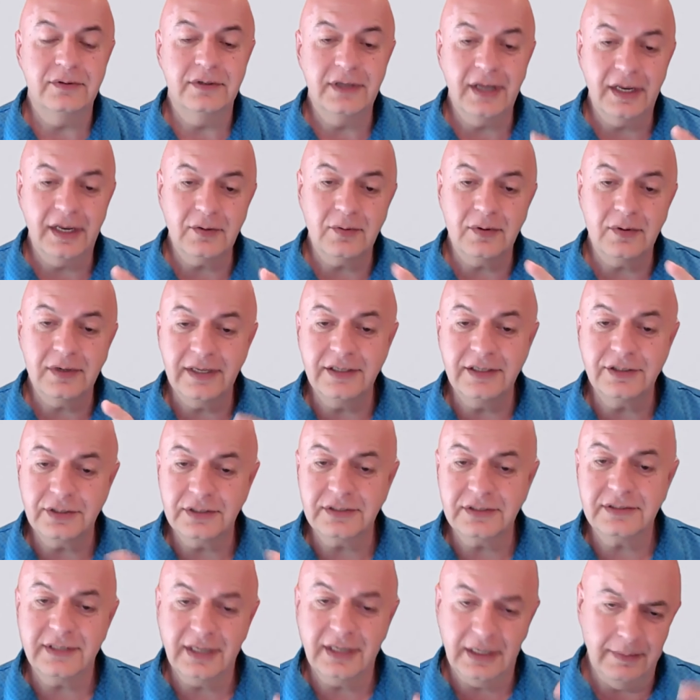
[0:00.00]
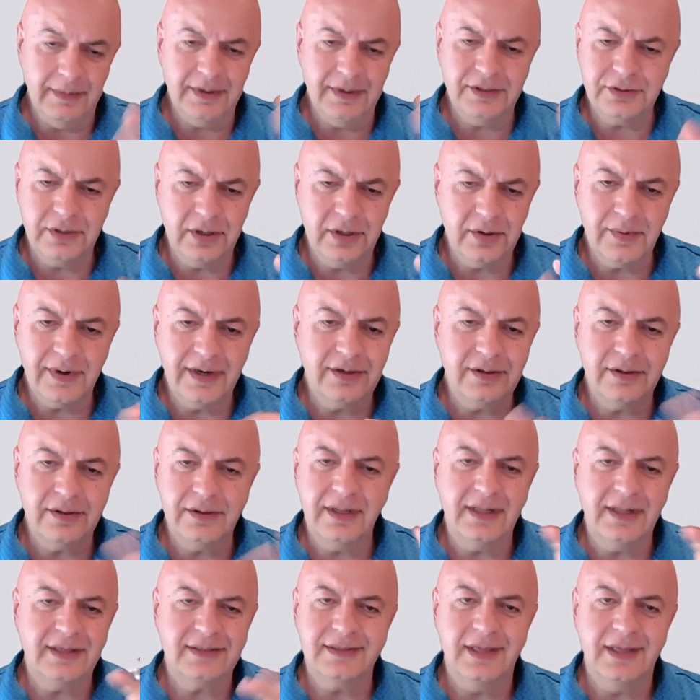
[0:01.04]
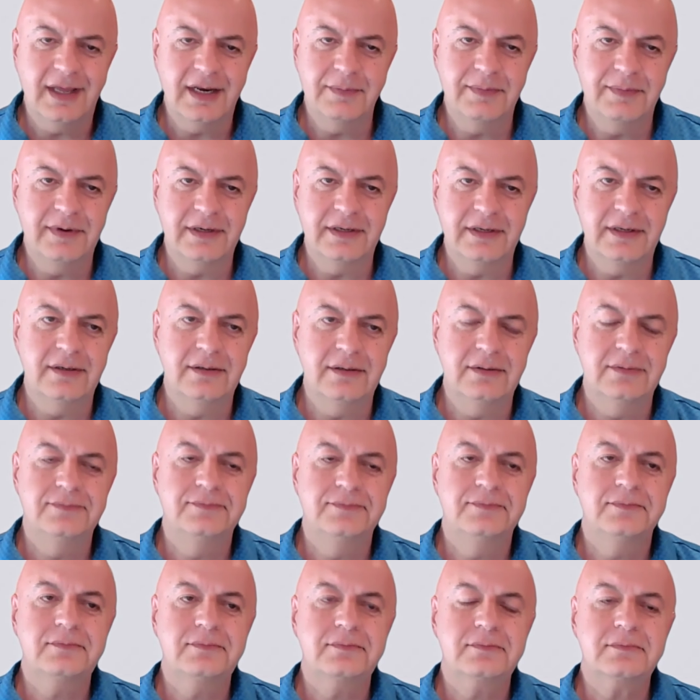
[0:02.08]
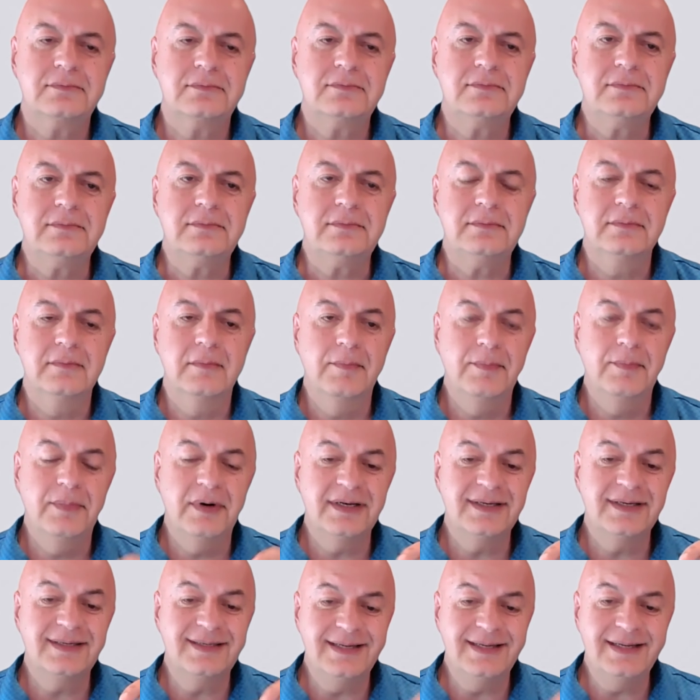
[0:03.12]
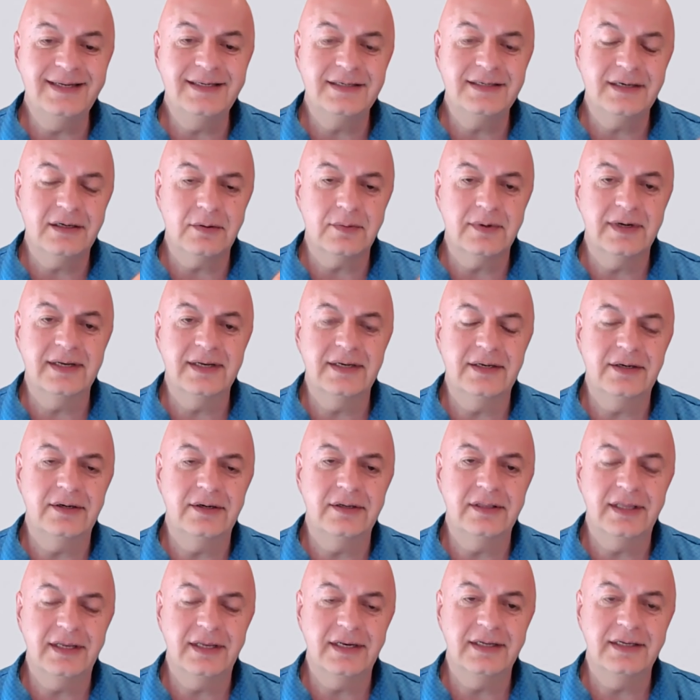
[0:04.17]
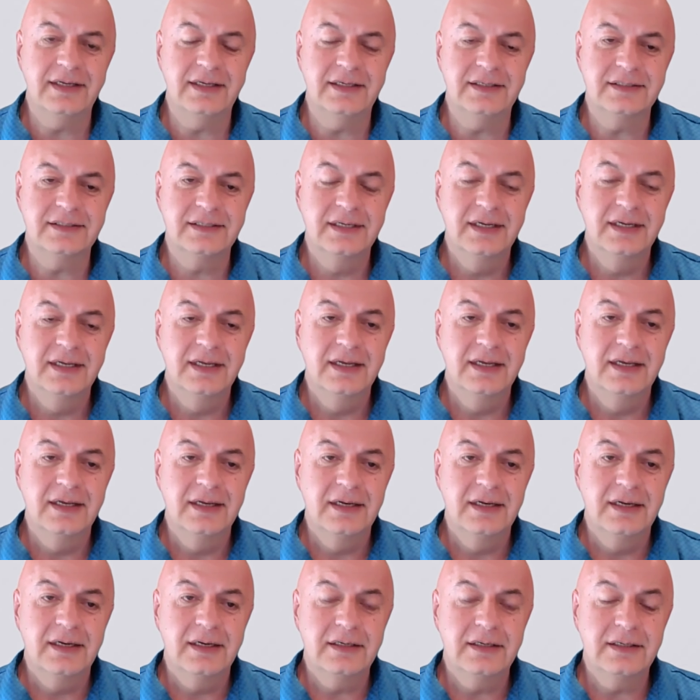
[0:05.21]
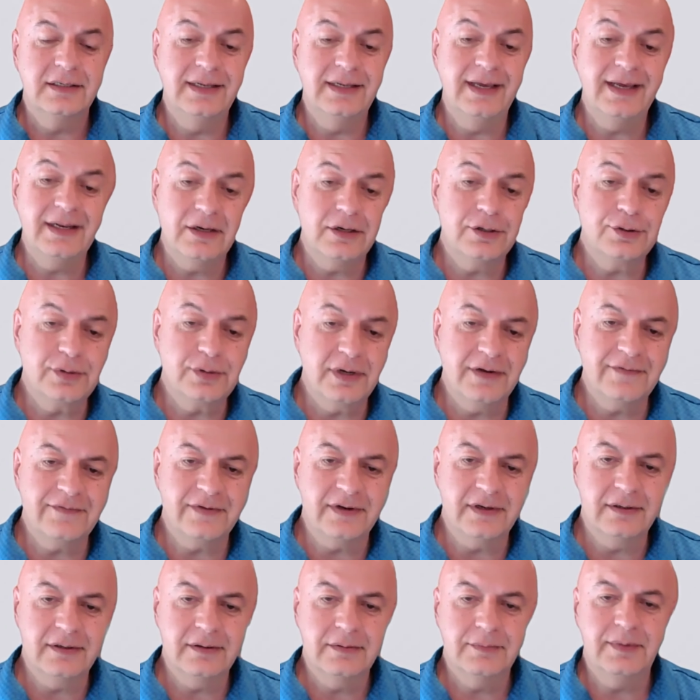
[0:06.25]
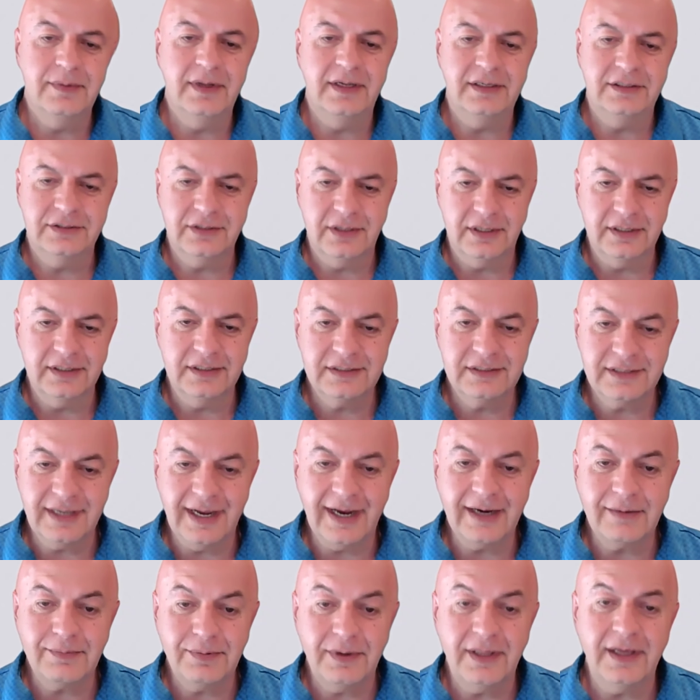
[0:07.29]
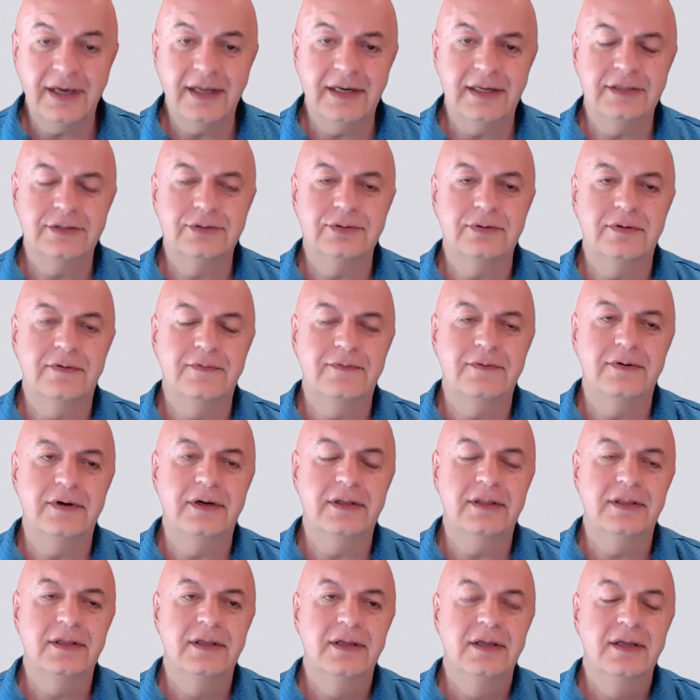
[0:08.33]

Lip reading: Not only just the imagery render, that's not a big deal, but detail render that is data driven based on a site plan and so forth.